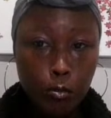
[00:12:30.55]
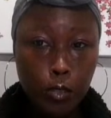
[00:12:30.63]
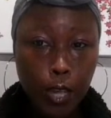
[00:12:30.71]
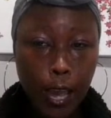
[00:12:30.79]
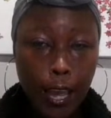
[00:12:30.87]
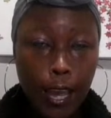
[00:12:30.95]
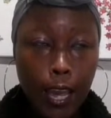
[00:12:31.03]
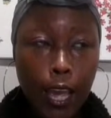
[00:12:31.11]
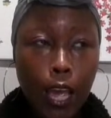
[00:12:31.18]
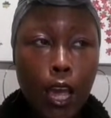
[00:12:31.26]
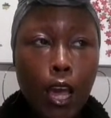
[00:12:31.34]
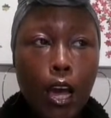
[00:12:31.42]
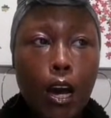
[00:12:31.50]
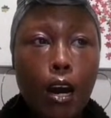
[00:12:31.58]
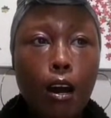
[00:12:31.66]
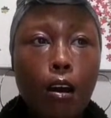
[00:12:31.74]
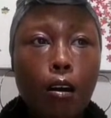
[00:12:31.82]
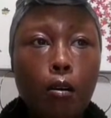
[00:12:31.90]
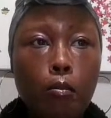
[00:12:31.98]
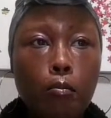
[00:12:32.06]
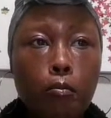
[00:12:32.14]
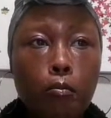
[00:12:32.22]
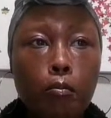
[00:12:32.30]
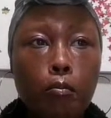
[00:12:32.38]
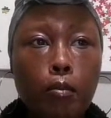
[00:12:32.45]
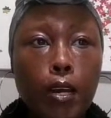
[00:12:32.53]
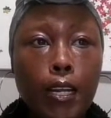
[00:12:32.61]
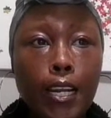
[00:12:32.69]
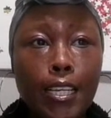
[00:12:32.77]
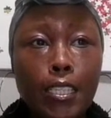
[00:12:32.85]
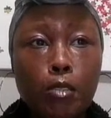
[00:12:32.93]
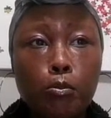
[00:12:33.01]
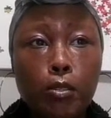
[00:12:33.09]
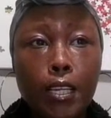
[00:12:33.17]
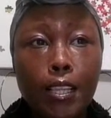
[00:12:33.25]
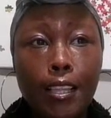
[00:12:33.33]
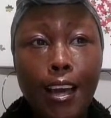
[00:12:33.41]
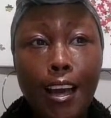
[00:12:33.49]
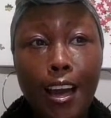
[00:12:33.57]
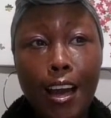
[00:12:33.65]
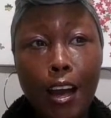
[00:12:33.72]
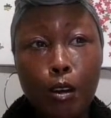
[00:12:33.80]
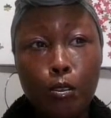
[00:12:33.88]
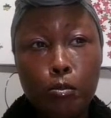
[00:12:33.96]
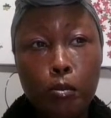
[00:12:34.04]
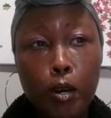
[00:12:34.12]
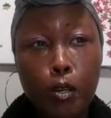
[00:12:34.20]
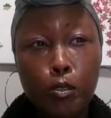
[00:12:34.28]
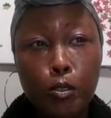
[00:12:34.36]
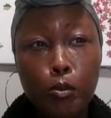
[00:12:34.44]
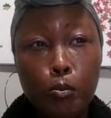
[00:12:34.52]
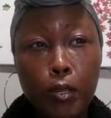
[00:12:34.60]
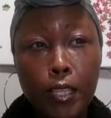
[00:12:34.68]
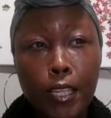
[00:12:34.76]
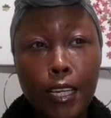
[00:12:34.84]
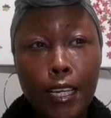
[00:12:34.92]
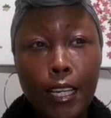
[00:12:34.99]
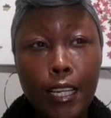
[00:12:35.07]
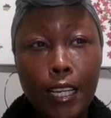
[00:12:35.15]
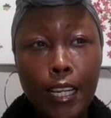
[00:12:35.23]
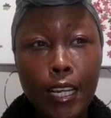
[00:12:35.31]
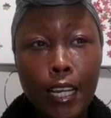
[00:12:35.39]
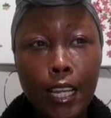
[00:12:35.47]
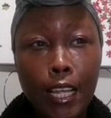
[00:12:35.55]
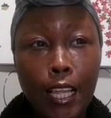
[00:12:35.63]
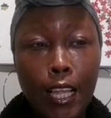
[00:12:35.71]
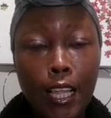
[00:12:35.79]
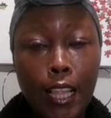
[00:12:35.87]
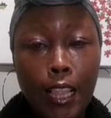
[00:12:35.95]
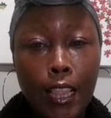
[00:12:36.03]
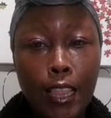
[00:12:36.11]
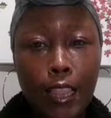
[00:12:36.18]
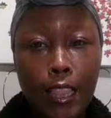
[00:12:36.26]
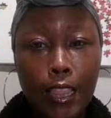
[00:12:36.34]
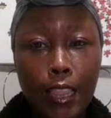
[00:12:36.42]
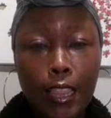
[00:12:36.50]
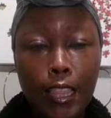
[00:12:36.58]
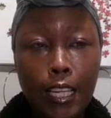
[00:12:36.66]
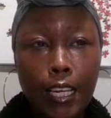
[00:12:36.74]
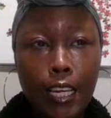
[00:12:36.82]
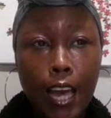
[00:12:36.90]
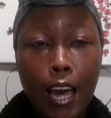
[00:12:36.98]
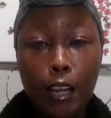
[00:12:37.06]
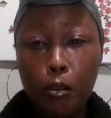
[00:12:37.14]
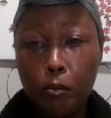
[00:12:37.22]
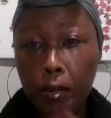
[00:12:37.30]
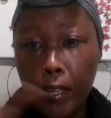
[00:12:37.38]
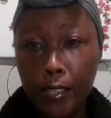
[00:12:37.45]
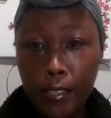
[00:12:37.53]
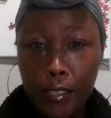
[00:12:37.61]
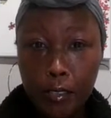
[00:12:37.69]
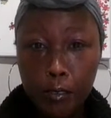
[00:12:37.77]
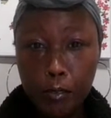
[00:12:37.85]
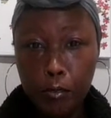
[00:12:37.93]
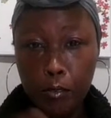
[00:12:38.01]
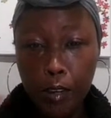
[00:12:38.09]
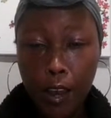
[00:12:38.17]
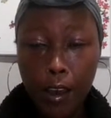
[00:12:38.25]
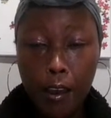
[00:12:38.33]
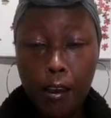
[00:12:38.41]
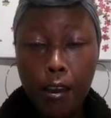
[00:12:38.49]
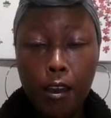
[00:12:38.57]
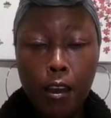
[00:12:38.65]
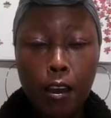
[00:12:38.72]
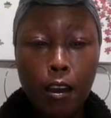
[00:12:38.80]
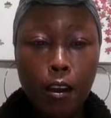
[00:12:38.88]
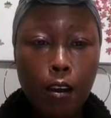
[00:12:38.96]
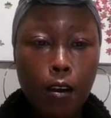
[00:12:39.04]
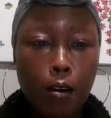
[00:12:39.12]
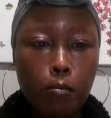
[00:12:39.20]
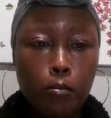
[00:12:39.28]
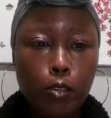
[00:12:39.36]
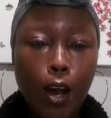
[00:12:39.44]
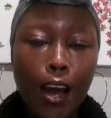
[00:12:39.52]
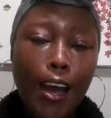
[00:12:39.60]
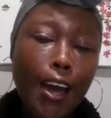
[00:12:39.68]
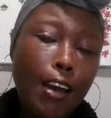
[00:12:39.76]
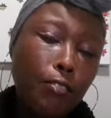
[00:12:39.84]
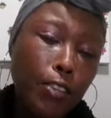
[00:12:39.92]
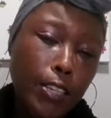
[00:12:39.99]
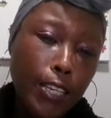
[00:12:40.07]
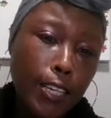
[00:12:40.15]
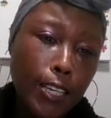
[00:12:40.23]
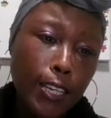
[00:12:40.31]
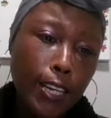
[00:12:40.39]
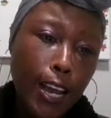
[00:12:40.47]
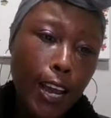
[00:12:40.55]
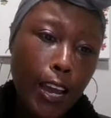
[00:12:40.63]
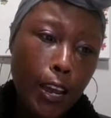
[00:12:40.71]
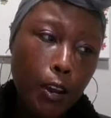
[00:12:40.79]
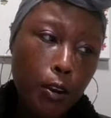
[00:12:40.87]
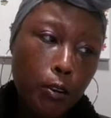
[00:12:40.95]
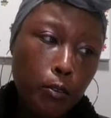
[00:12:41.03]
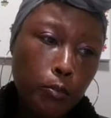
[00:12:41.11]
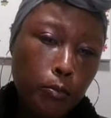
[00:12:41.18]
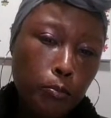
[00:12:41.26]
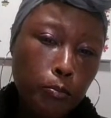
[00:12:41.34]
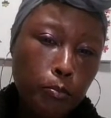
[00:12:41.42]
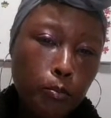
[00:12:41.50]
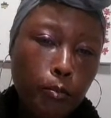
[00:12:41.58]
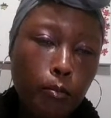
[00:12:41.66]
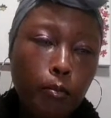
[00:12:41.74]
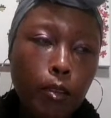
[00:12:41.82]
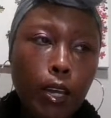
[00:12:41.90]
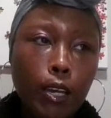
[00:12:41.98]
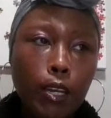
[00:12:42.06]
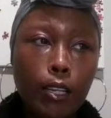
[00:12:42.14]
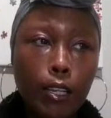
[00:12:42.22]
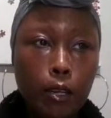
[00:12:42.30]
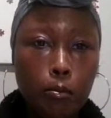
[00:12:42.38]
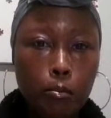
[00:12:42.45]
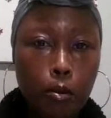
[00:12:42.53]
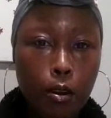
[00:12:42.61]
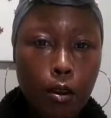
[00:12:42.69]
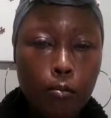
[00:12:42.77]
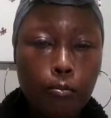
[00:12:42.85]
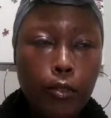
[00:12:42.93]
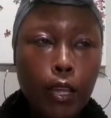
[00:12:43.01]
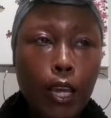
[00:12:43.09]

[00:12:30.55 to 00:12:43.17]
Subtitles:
Okay, and not just within that house, but also within the element. Okay. So I have it in air, in Libra.